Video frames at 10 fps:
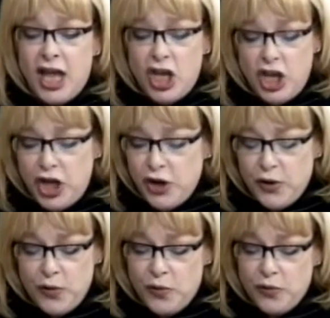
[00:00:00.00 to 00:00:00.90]

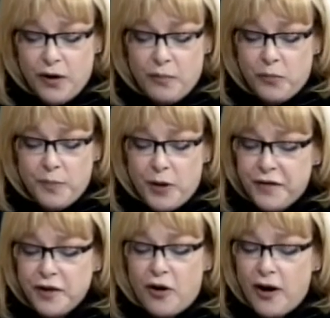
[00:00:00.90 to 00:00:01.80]
You were both
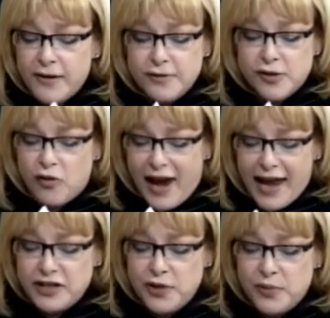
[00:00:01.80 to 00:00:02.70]
an honors
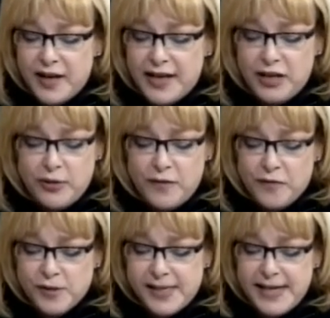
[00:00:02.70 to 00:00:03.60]
graduate at
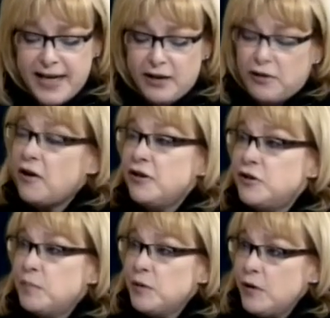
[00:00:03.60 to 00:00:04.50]
university and an
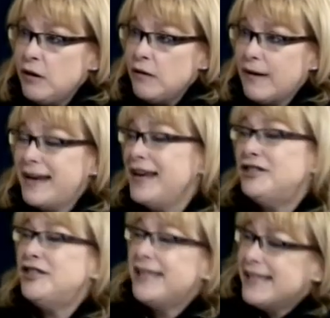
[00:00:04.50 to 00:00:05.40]
entrepreneur at age
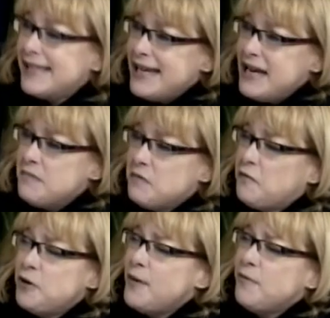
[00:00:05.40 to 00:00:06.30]
16. Before
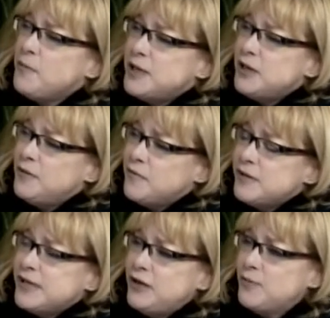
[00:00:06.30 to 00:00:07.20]
you ever went to
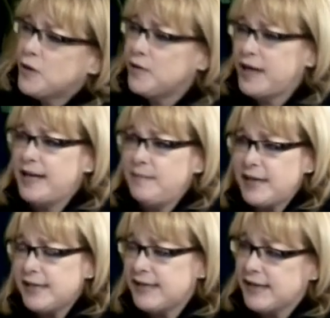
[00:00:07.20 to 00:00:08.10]
university, you were creating
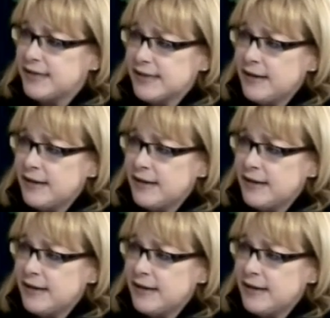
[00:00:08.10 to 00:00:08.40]
businesses.